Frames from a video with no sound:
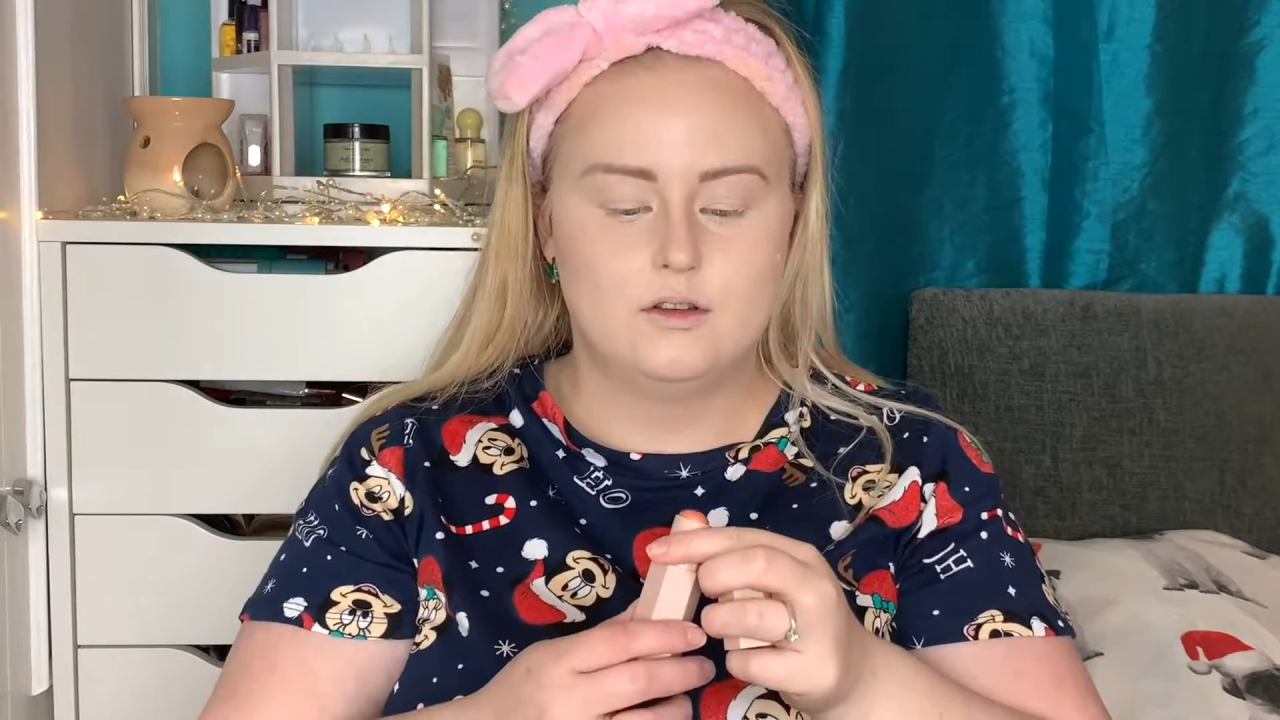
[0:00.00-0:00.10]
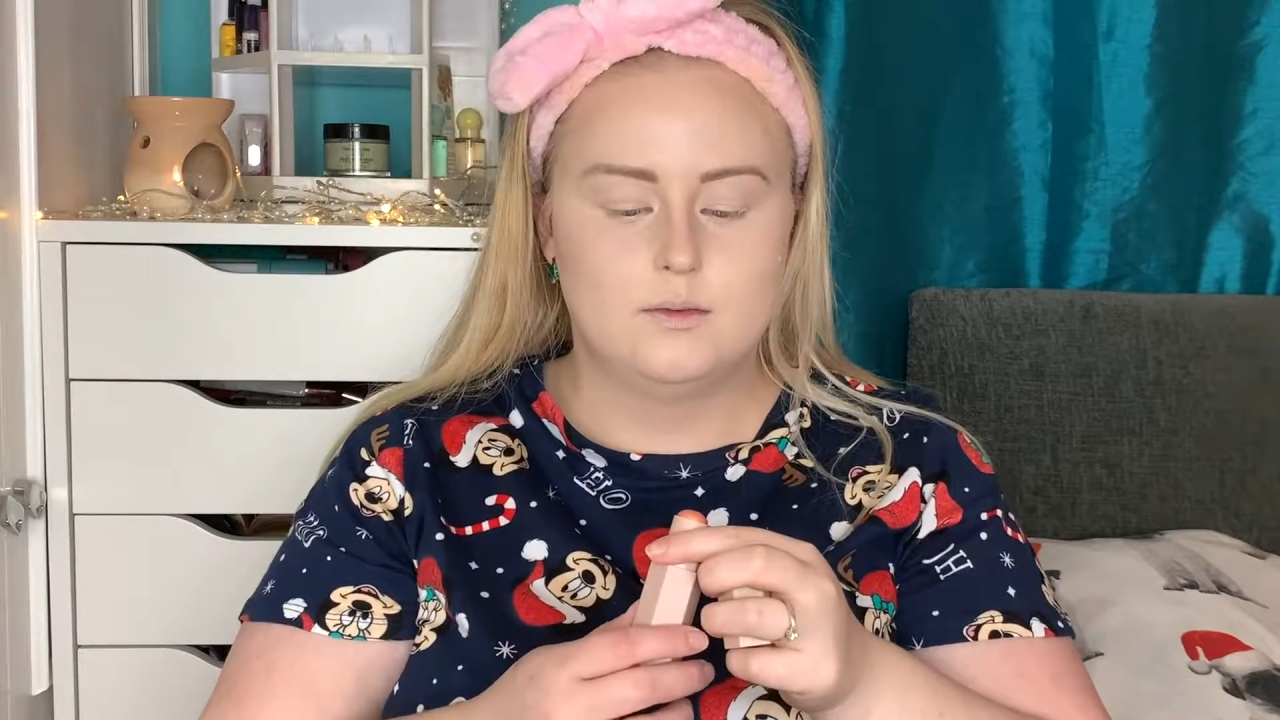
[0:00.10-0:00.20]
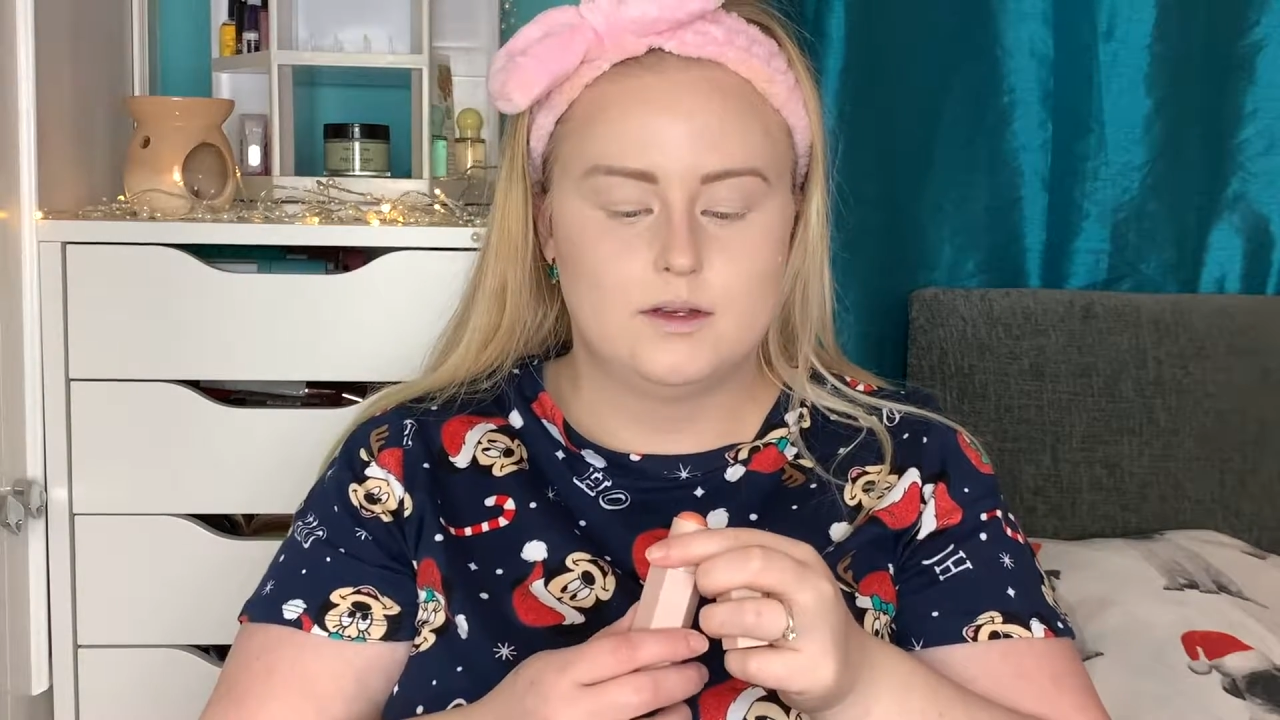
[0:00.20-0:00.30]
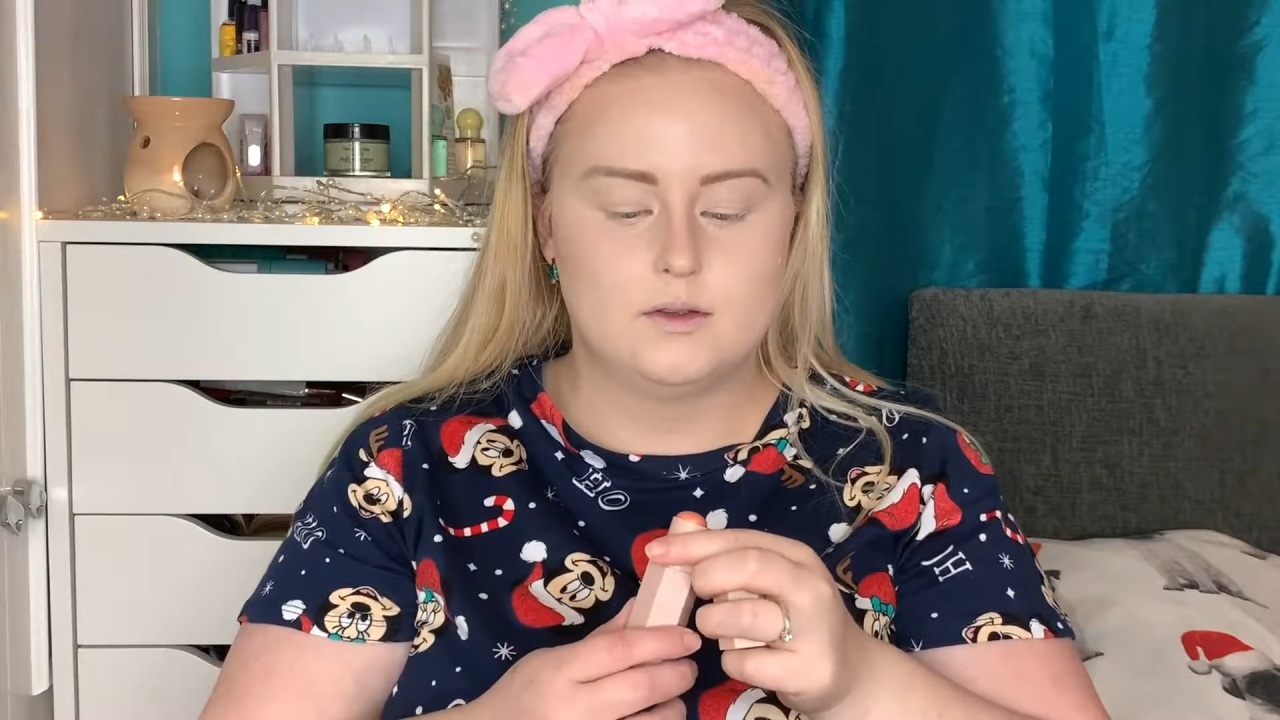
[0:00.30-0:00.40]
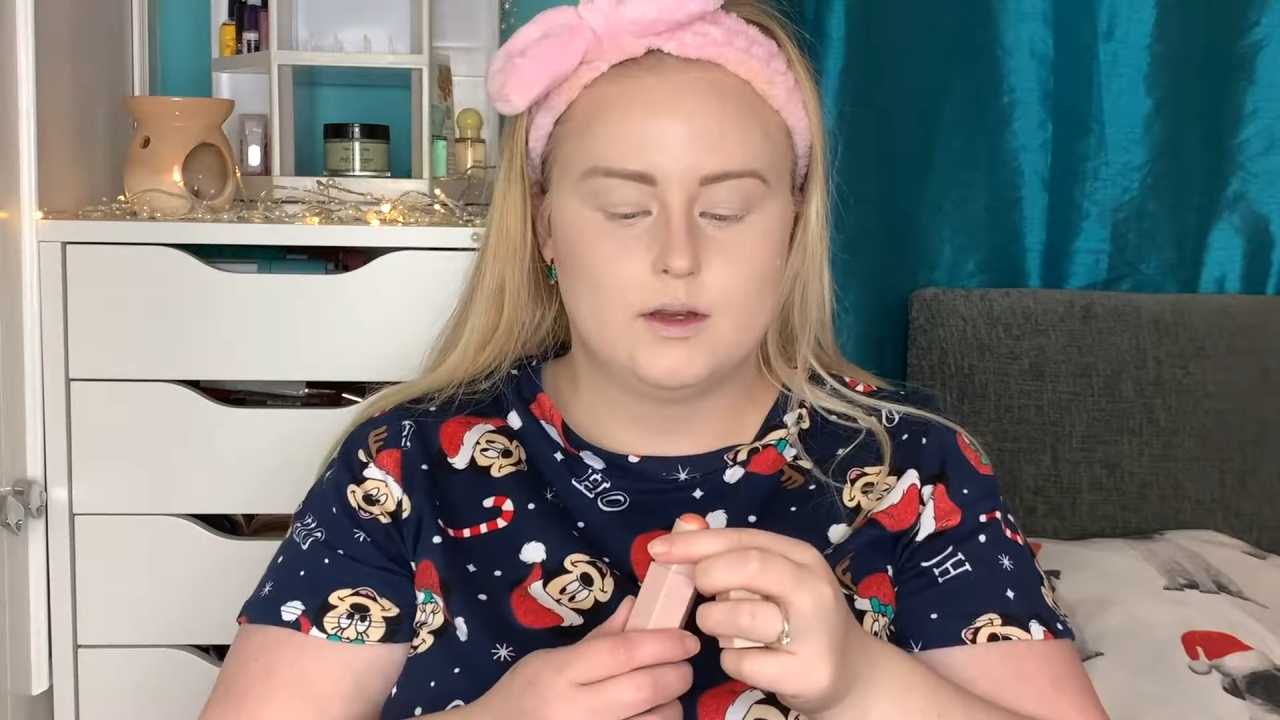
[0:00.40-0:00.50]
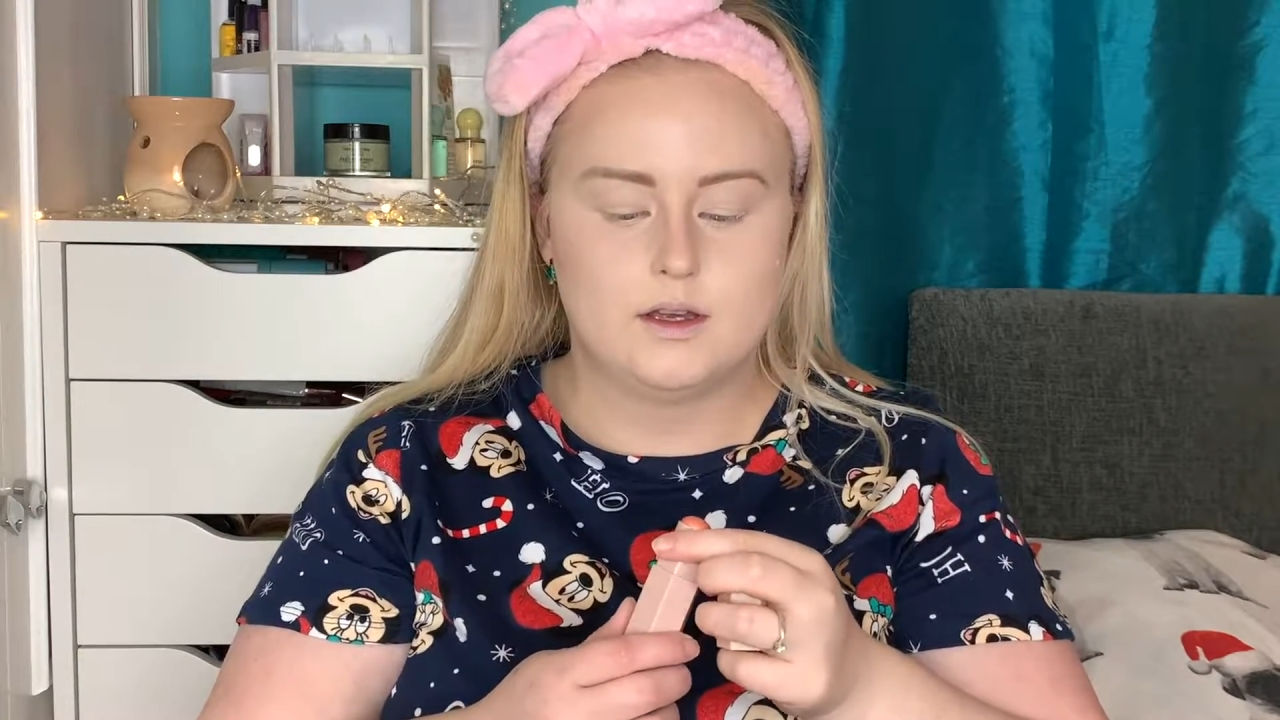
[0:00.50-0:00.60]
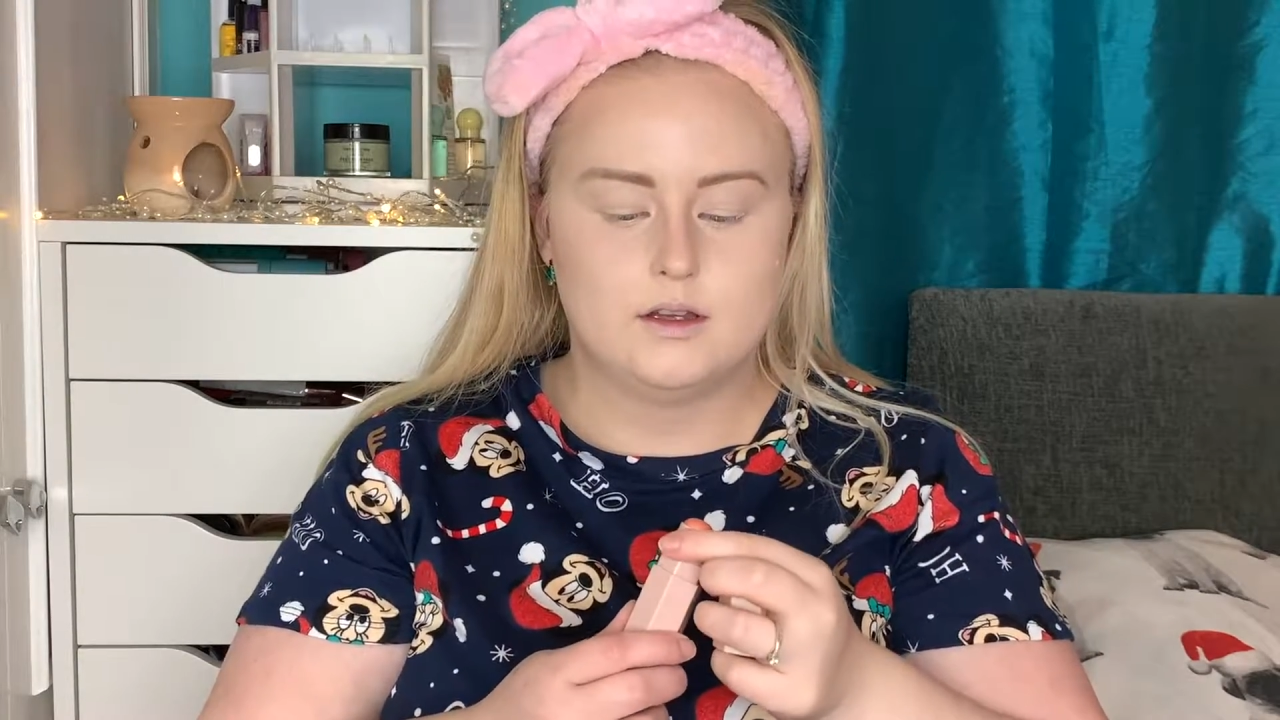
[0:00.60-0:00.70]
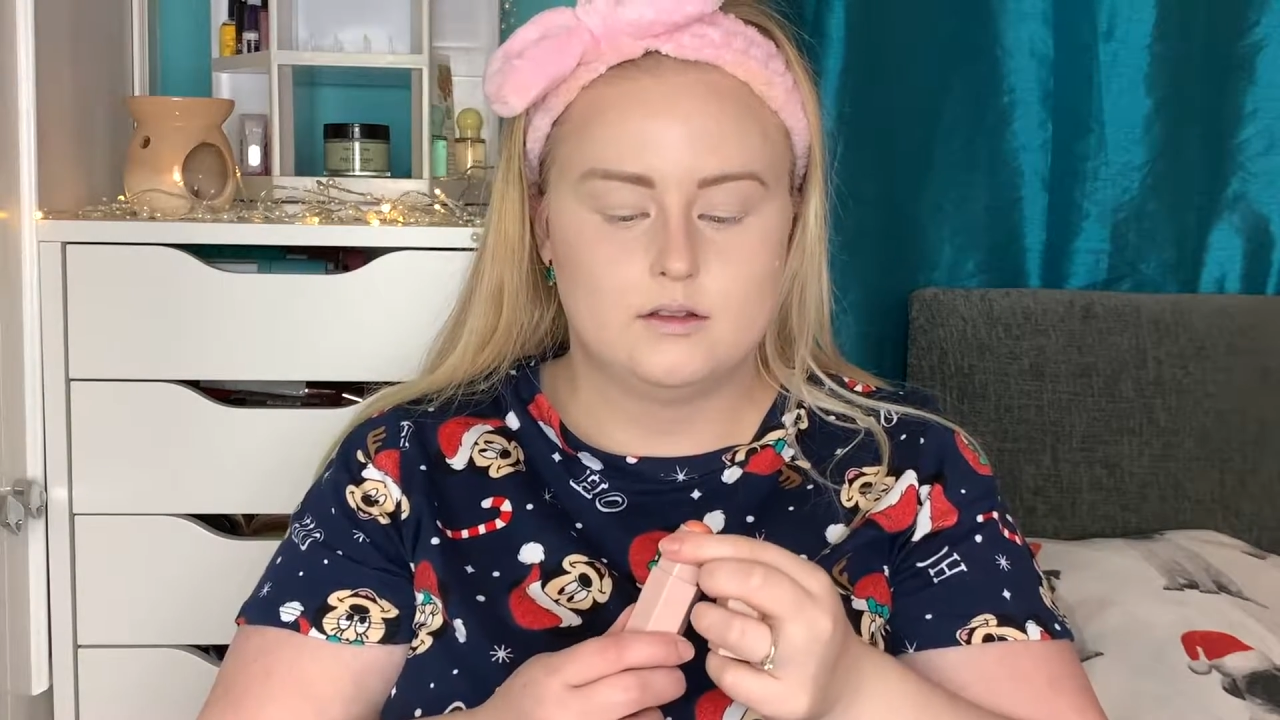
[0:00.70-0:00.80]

the best way